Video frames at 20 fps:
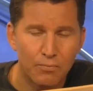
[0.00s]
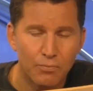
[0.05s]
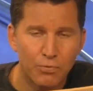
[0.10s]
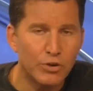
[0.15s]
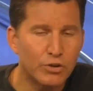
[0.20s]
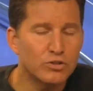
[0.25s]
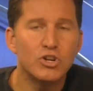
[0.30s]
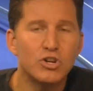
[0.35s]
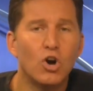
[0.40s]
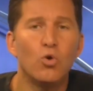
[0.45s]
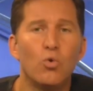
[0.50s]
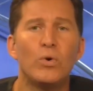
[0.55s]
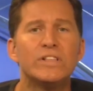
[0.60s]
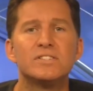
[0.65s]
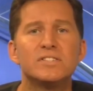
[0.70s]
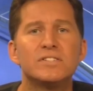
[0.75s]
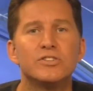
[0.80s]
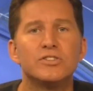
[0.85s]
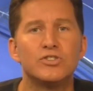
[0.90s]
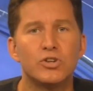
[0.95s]
There's no
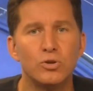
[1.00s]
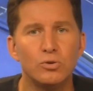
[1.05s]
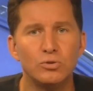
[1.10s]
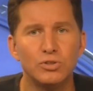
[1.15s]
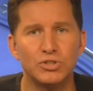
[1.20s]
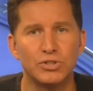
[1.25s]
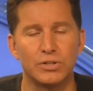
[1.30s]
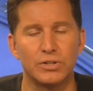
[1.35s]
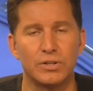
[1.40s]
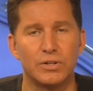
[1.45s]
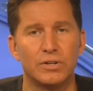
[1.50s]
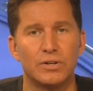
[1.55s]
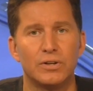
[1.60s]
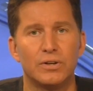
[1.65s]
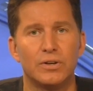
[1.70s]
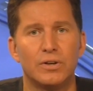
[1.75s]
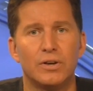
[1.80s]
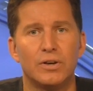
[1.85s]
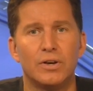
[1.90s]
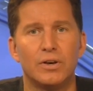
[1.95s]
institution
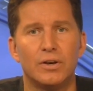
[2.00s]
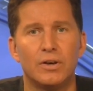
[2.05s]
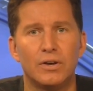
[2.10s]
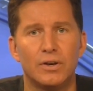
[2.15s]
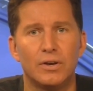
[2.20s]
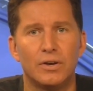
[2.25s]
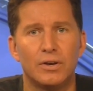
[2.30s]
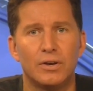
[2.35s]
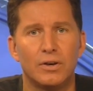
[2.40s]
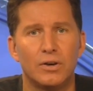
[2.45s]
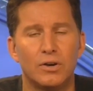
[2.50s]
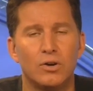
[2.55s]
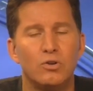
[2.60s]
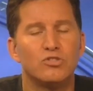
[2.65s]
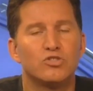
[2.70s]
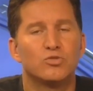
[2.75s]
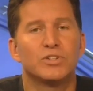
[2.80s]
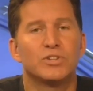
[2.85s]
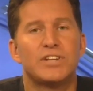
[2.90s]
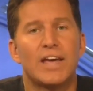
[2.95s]

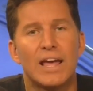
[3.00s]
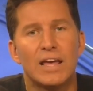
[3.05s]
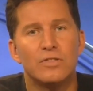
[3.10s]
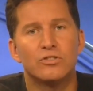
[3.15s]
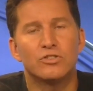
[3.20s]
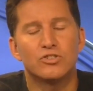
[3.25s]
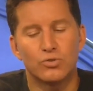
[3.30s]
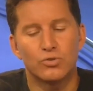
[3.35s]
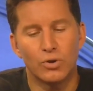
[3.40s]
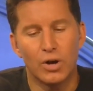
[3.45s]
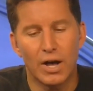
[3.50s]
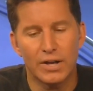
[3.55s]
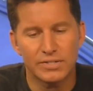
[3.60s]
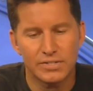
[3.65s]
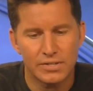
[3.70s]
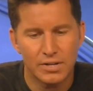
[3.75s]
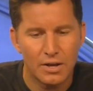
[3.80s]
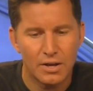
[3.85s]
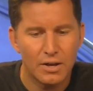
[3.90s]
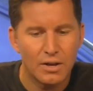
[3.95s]
who's retained the
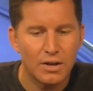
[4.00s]
trust